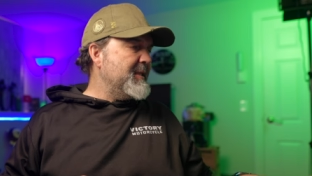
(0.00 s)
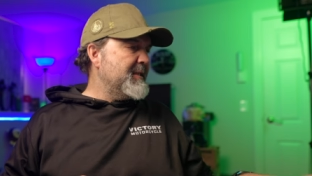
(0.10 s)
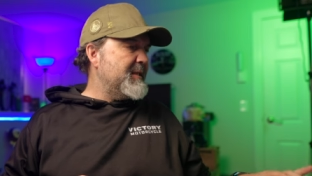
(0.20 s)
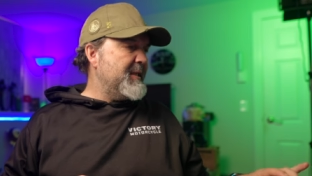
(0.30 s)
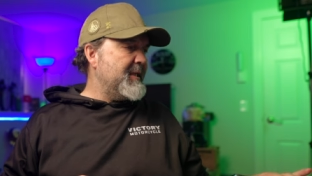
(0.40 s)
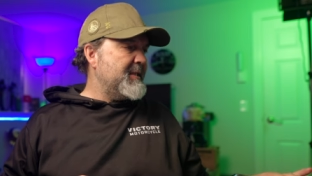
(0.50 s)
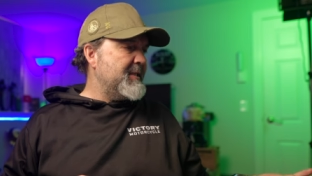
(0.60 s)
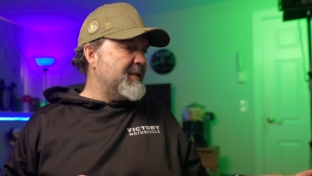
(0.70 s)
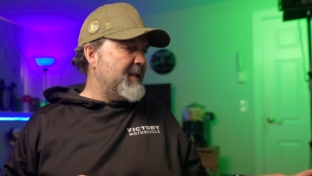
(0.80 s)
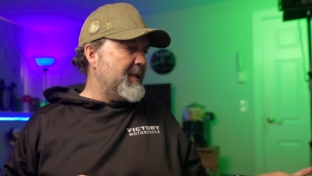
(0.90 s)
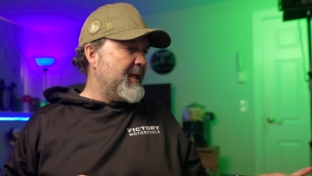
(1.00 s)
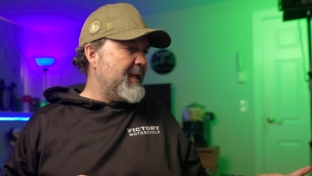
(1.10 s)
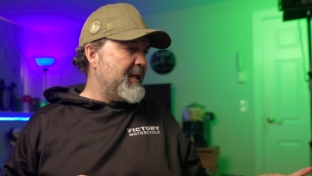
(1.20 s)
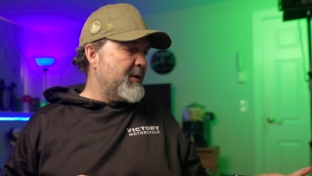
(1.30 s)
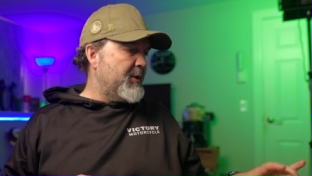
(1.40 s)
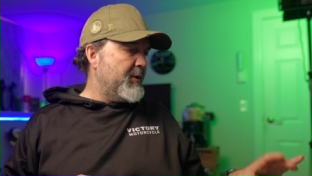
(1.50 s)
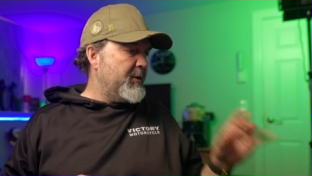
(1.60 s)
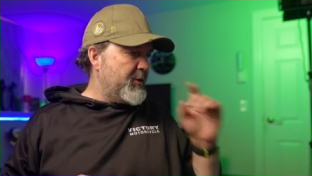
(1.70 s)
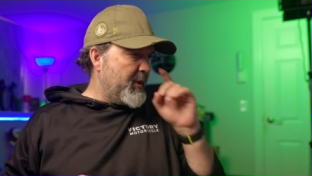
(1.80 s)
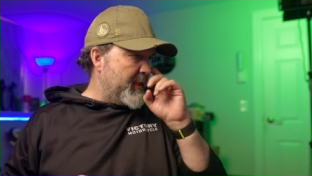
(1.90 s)
is this is it here.
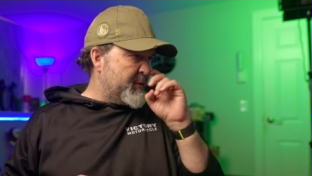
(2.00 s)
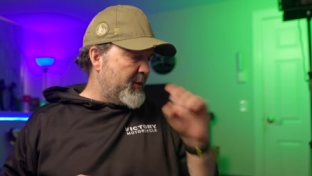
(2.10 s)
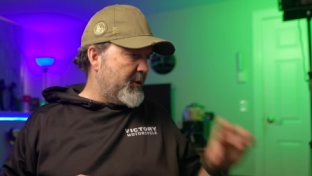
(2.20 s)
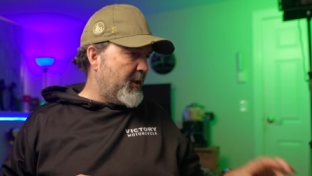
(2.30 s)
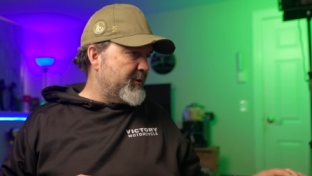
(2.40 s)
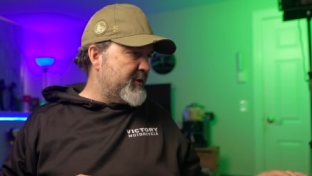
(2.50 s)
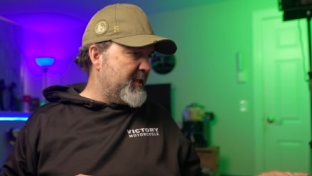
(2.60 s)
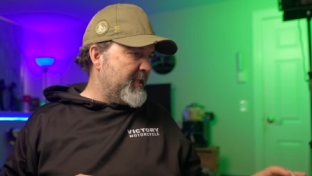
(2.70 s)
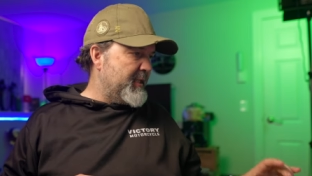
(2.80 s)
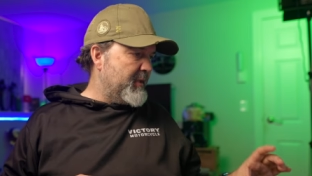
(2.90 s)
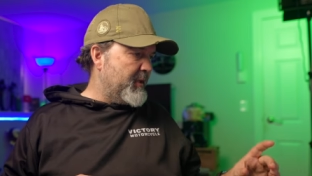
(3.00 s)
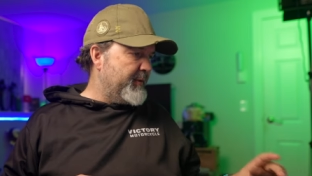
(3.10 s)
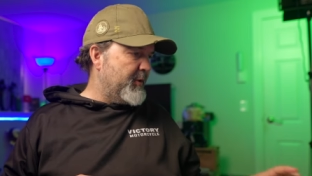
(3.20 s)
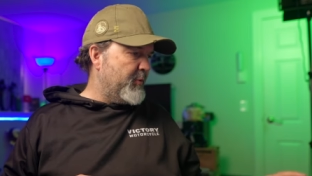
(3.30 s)
You guys are, are seeing it on their